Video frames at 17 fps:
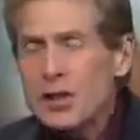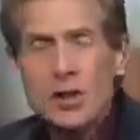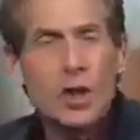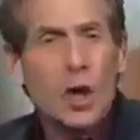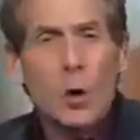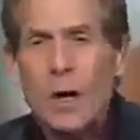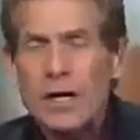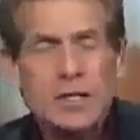to
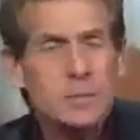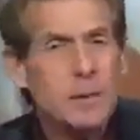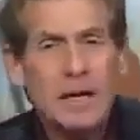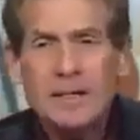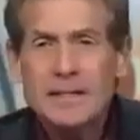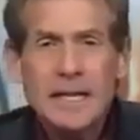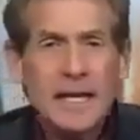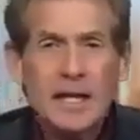no
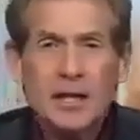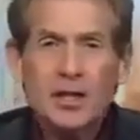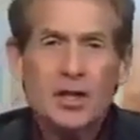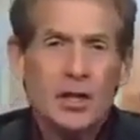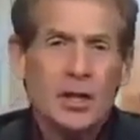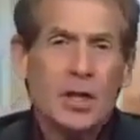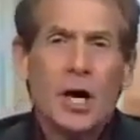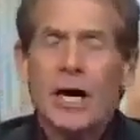
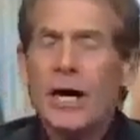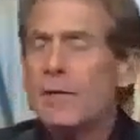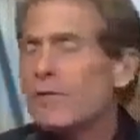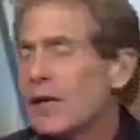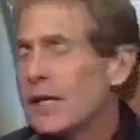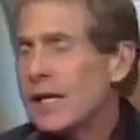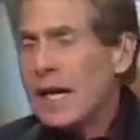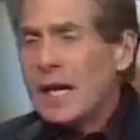expectation.
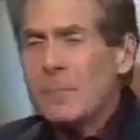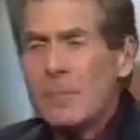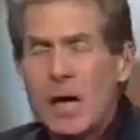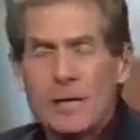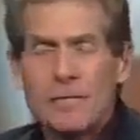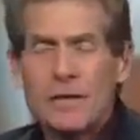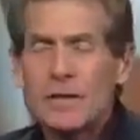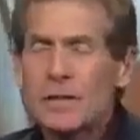Every game,
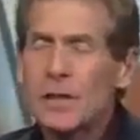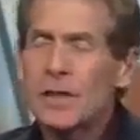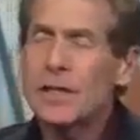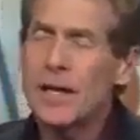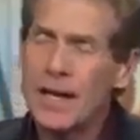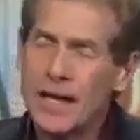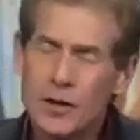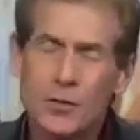
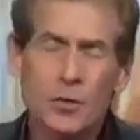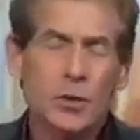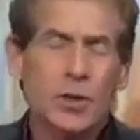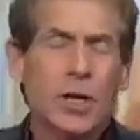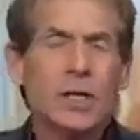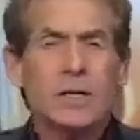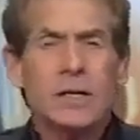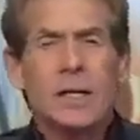obviously, Andrew
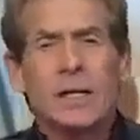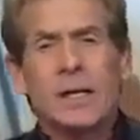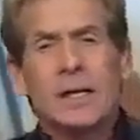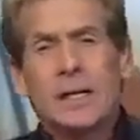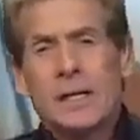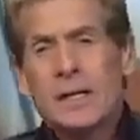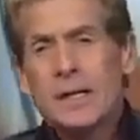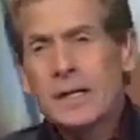Luck
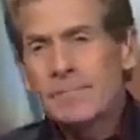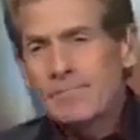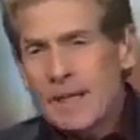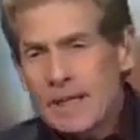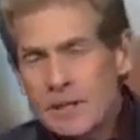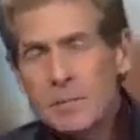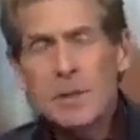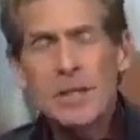
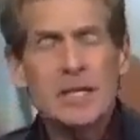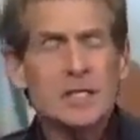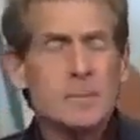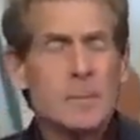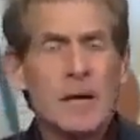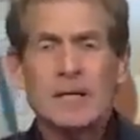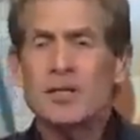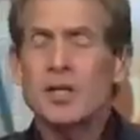has been
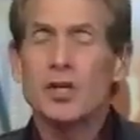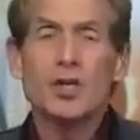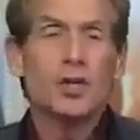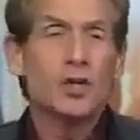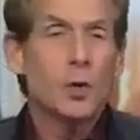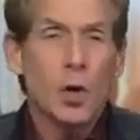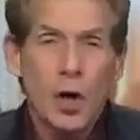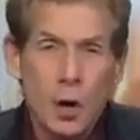expected to
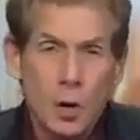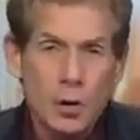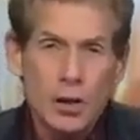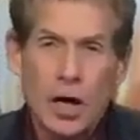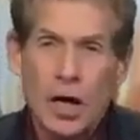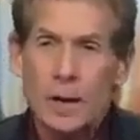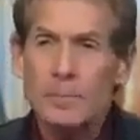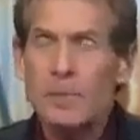do a
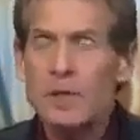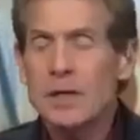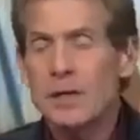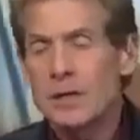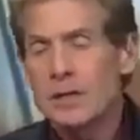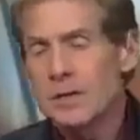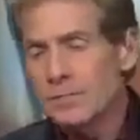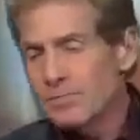whole lot
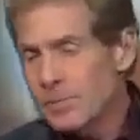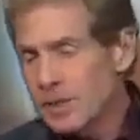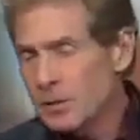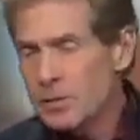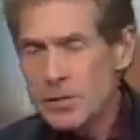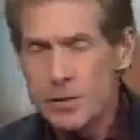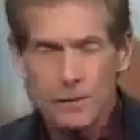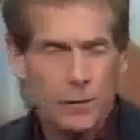because
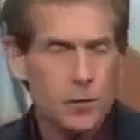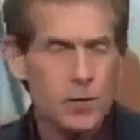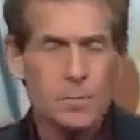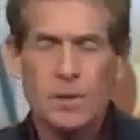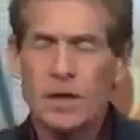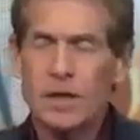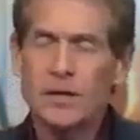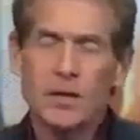he was the
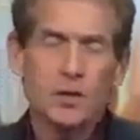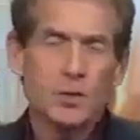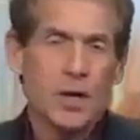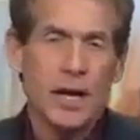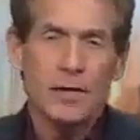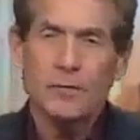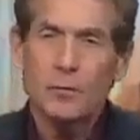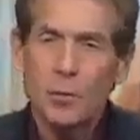first pick in the
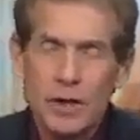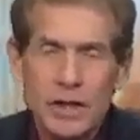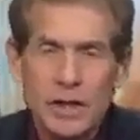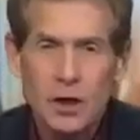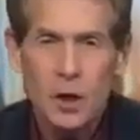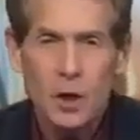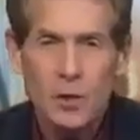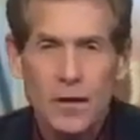draft. We
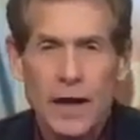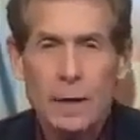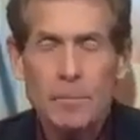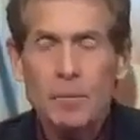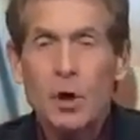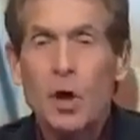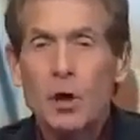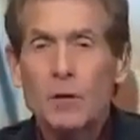get all
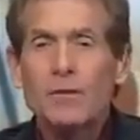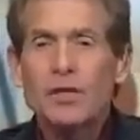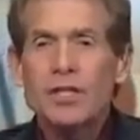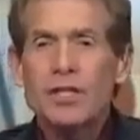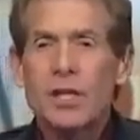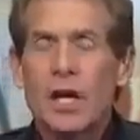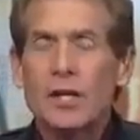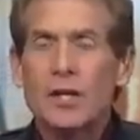that. But all of a
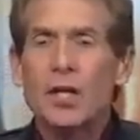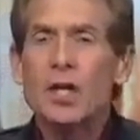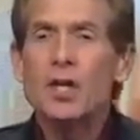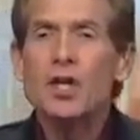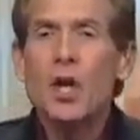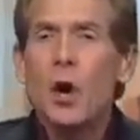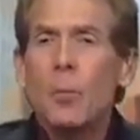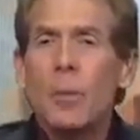sudden,
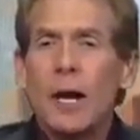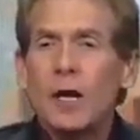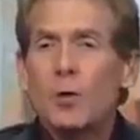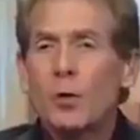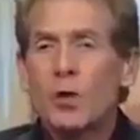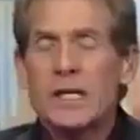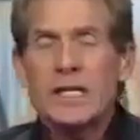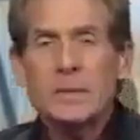
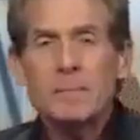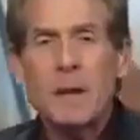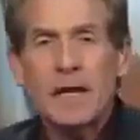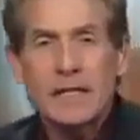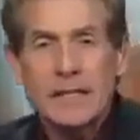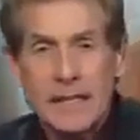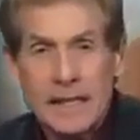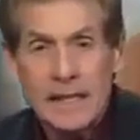nobody will
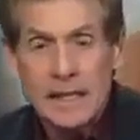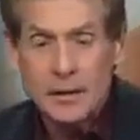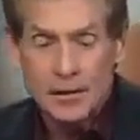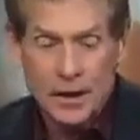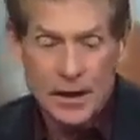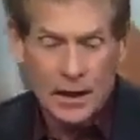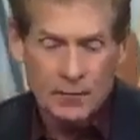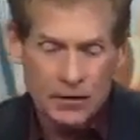expect
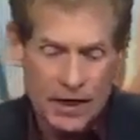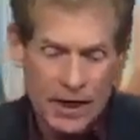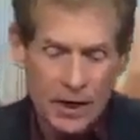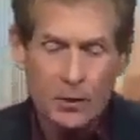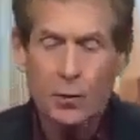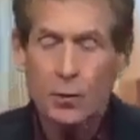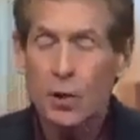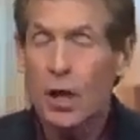anything of an
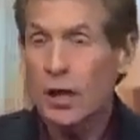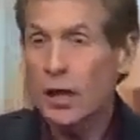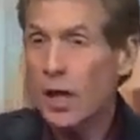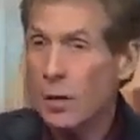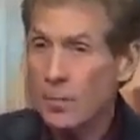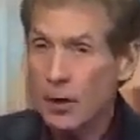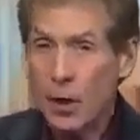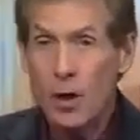Andrew Luck
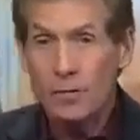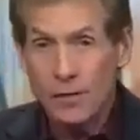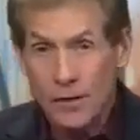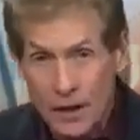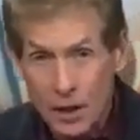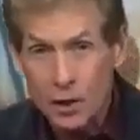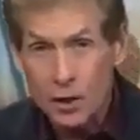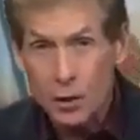coming off
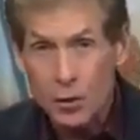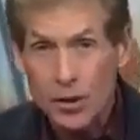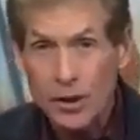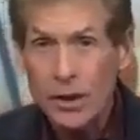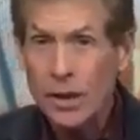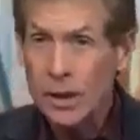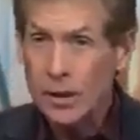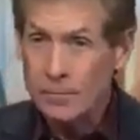an
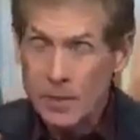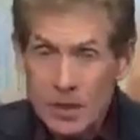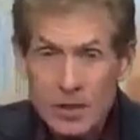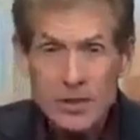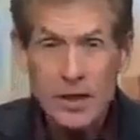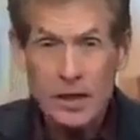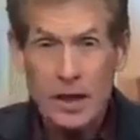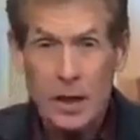injury,
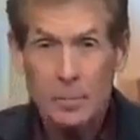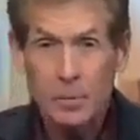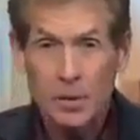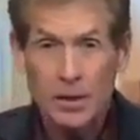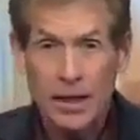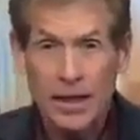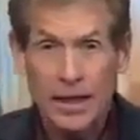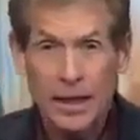missing a
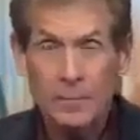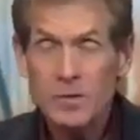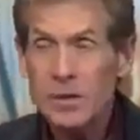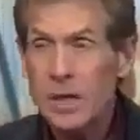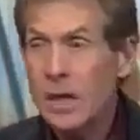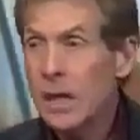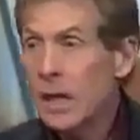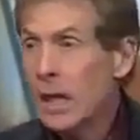couple of
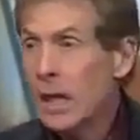games.